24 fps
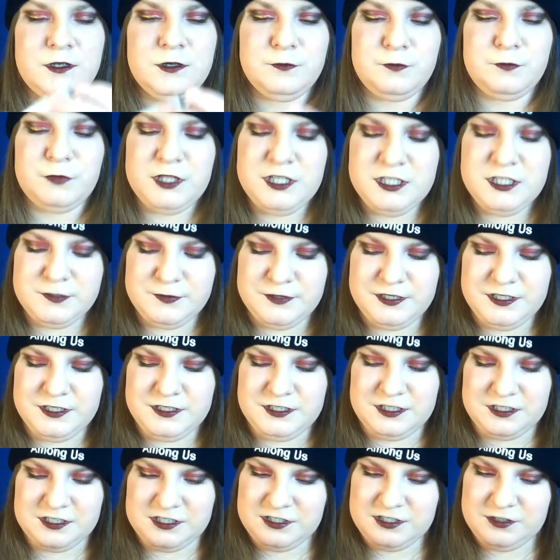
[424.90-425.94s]
Please be a
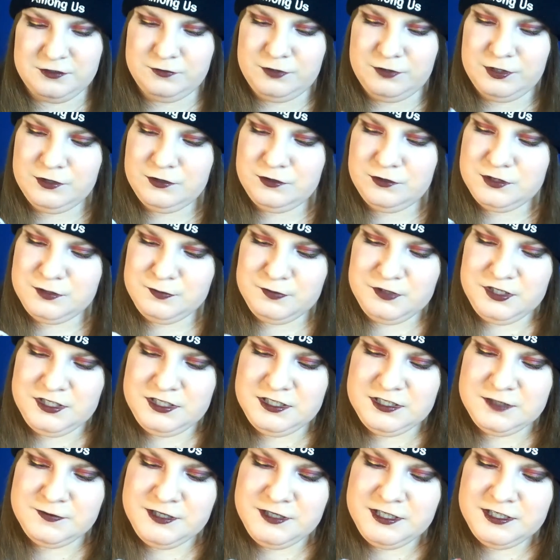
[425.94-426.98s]
dusty rose.
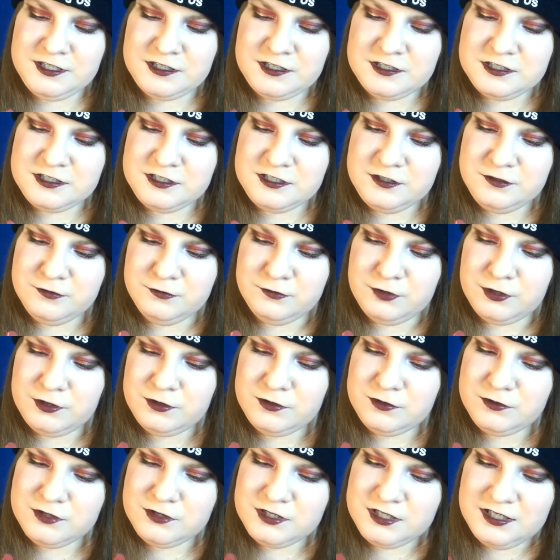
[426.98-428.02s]
Please be a dusty
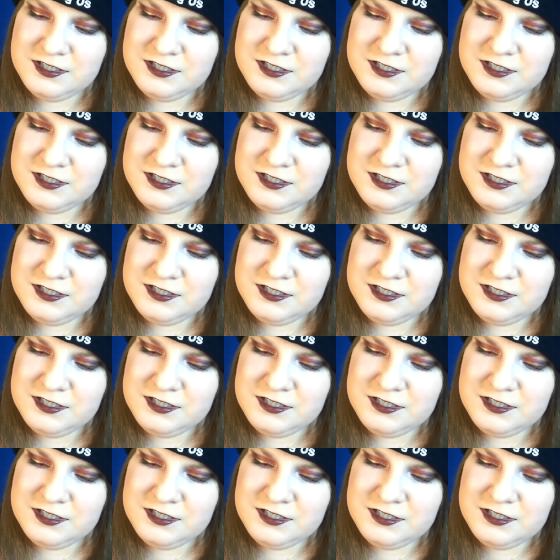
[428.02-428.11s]
rose.